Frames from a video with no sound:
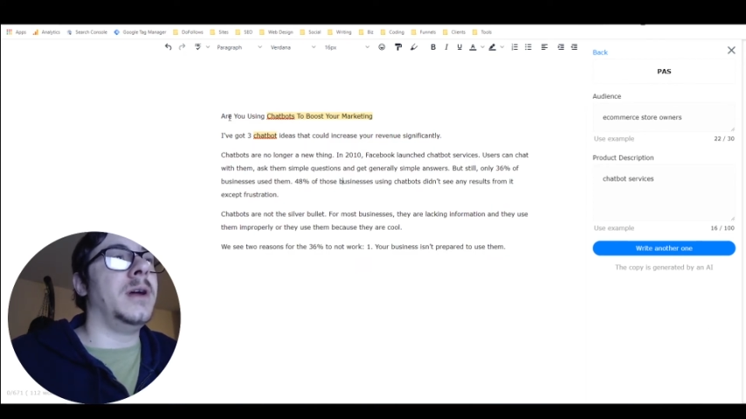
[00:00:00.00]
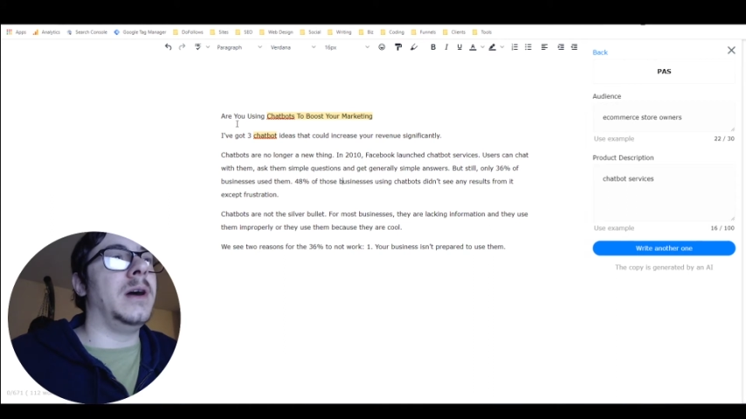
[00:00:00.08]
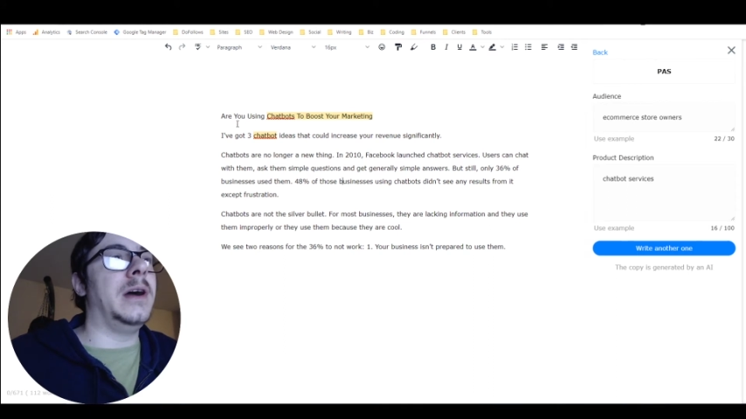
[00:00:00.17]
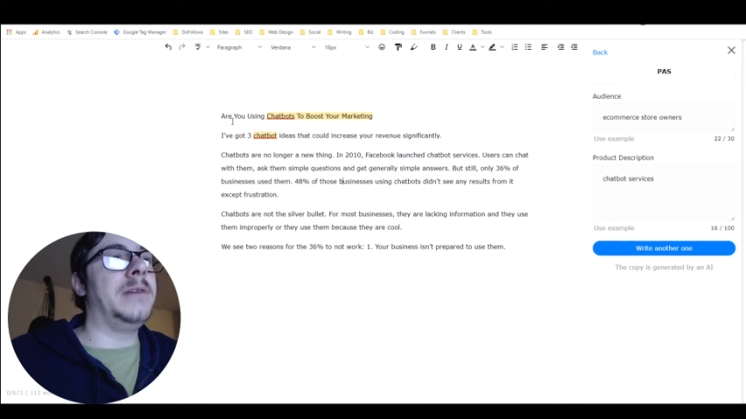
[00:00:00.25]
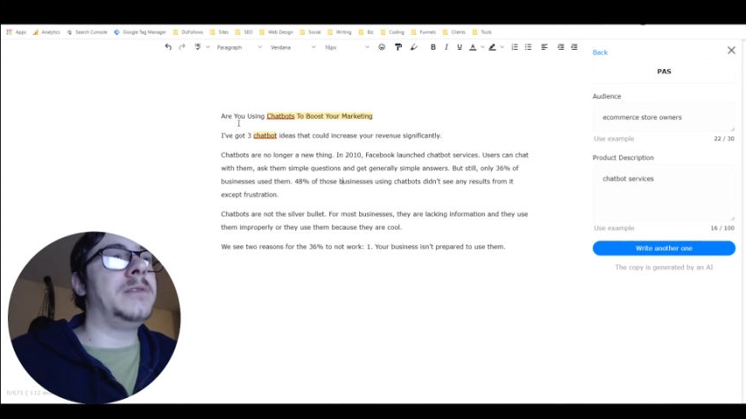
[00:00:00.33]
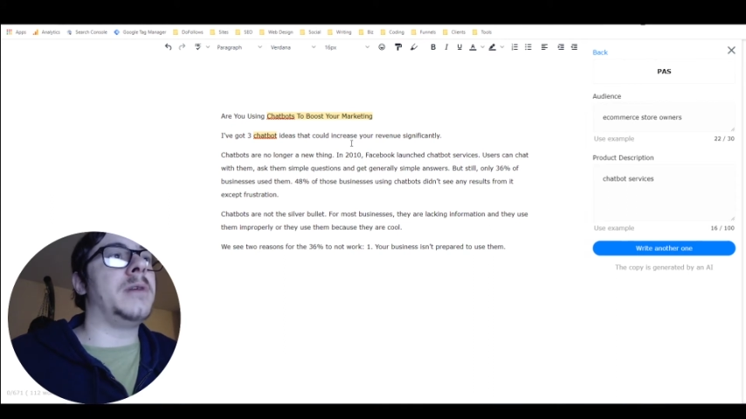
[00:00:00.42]

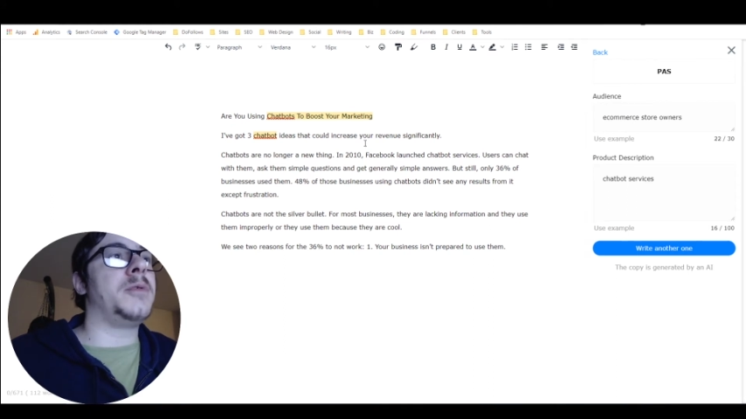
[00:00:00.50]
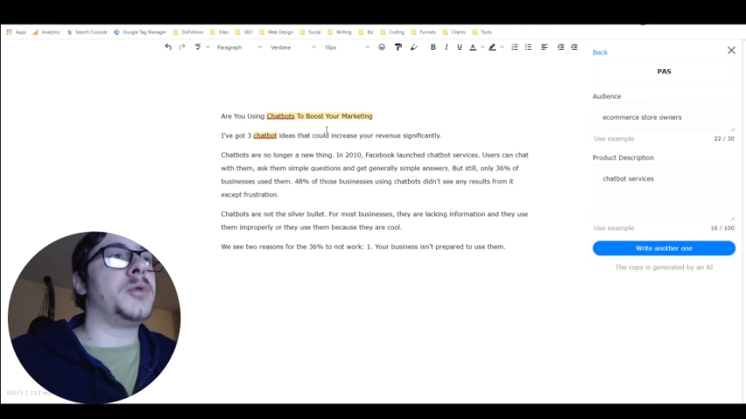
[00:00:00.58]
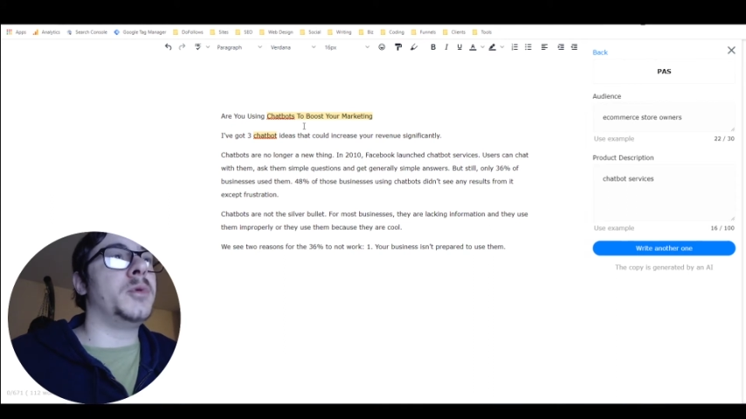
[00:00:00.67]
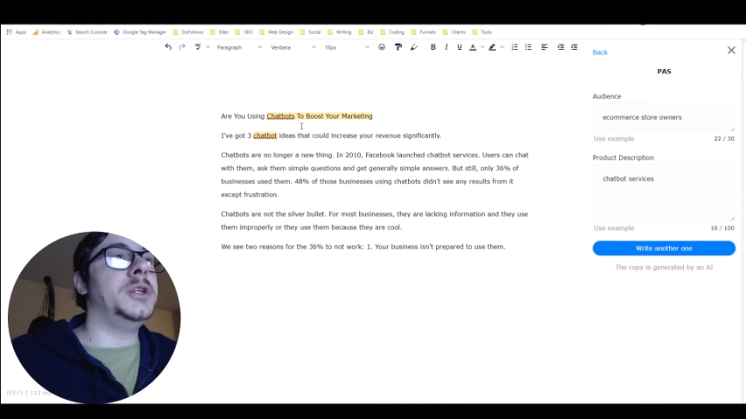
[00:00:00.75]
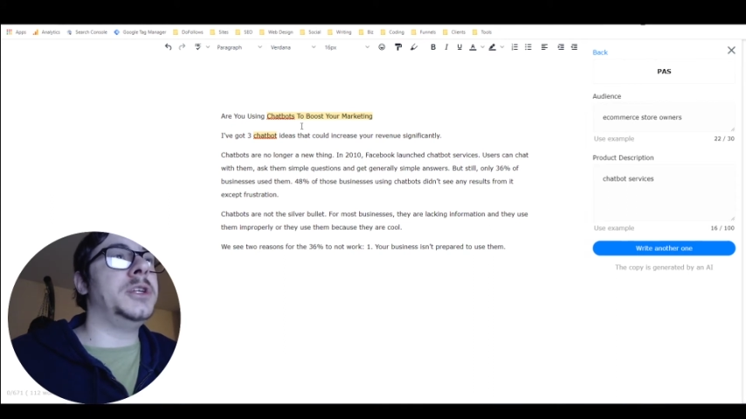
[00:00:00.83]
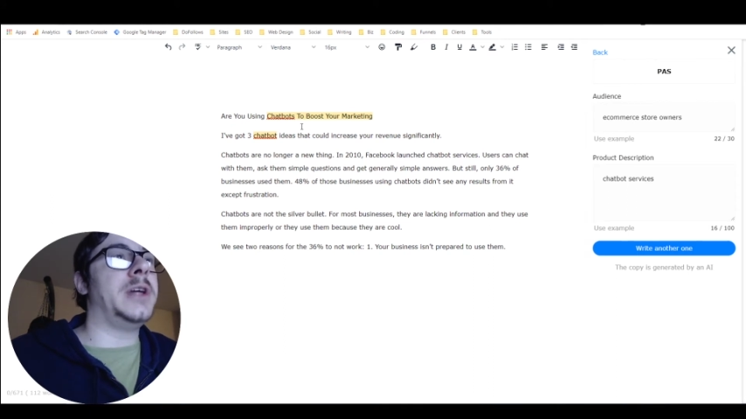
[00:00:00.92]
I've got
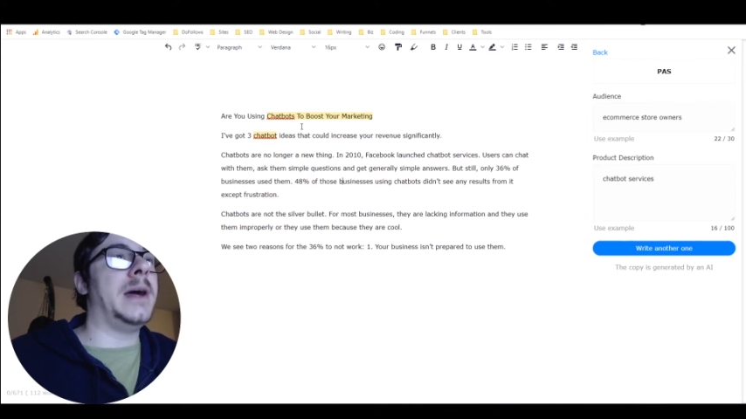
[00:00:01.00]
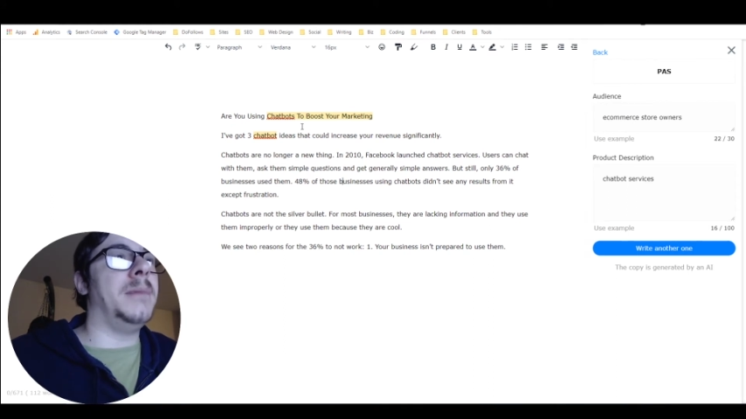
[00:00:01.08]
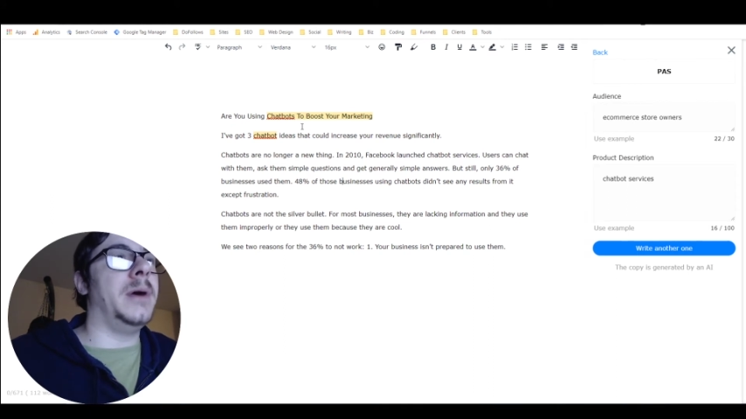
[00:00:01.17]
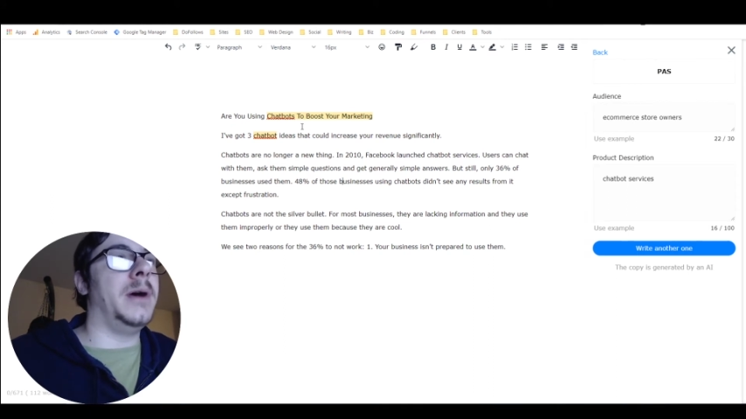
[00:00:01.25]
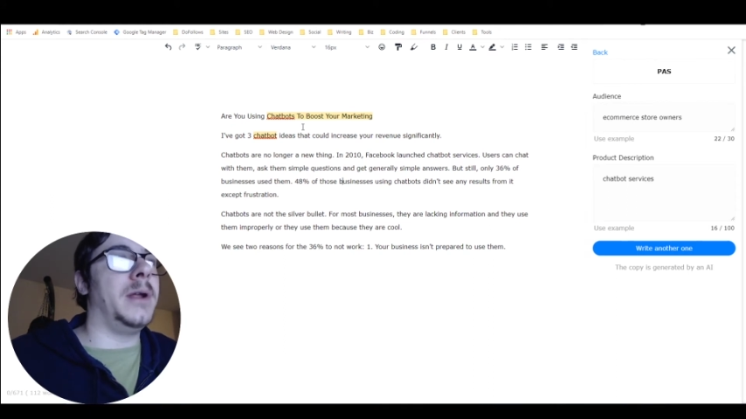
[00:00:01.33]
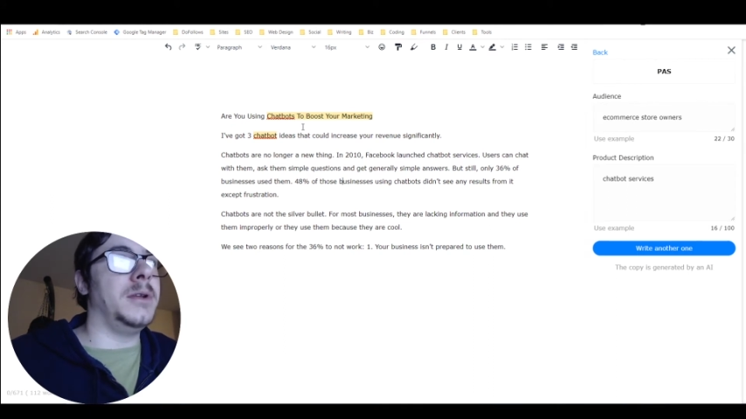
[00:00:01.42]
3
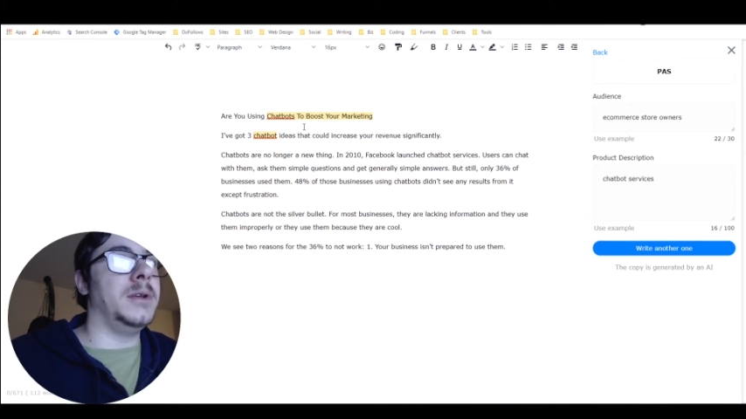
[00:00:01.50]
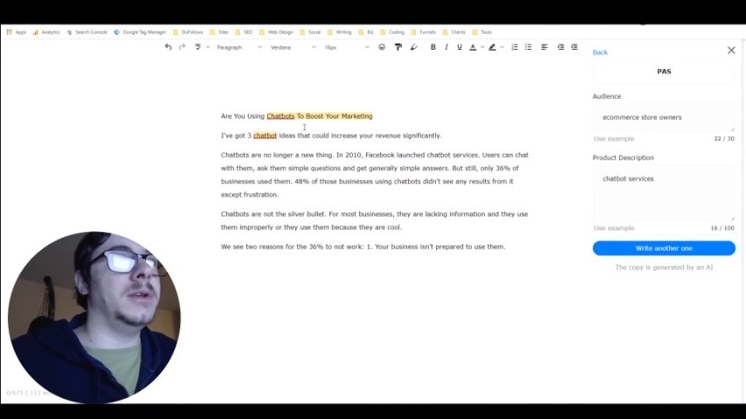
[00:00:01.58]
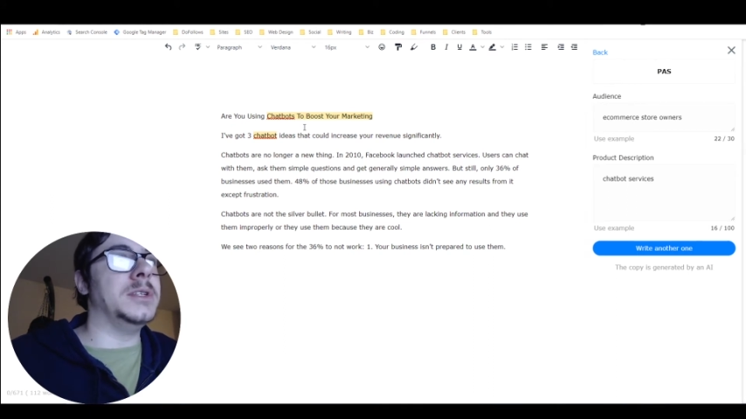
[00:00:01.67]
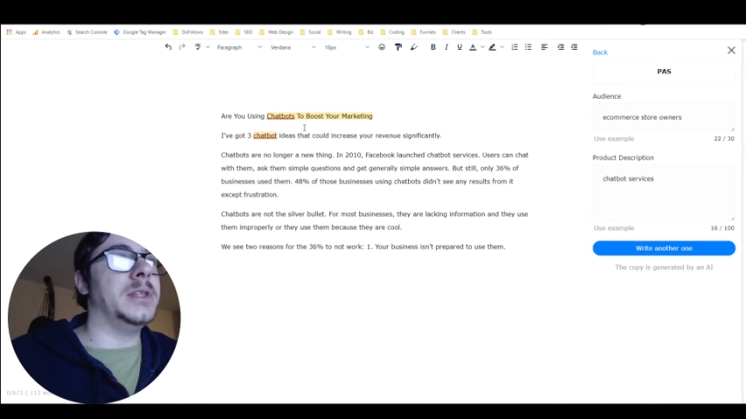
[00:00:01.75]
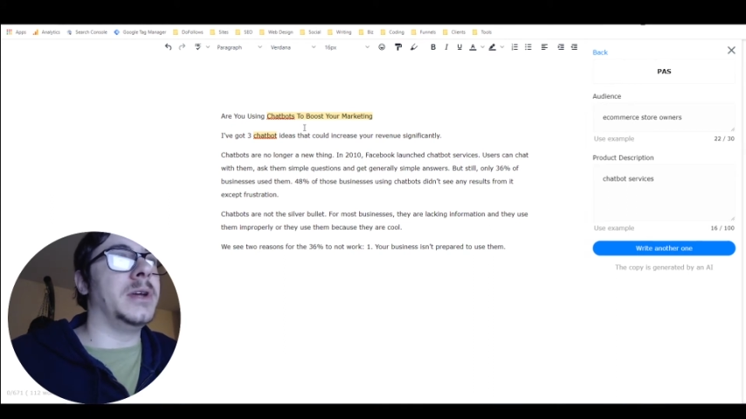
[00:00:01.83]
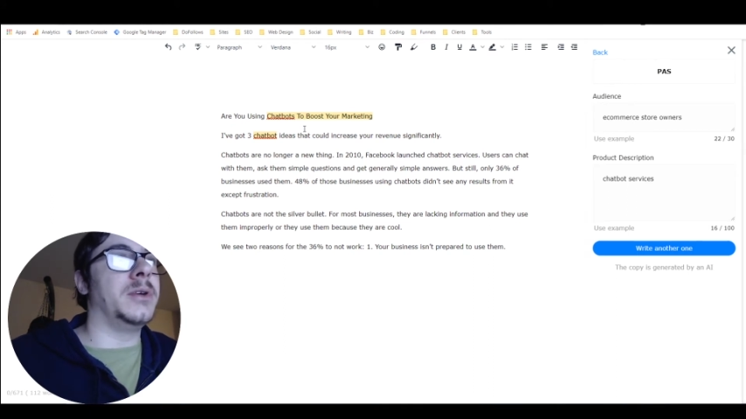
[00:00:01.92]
chatbot ideas that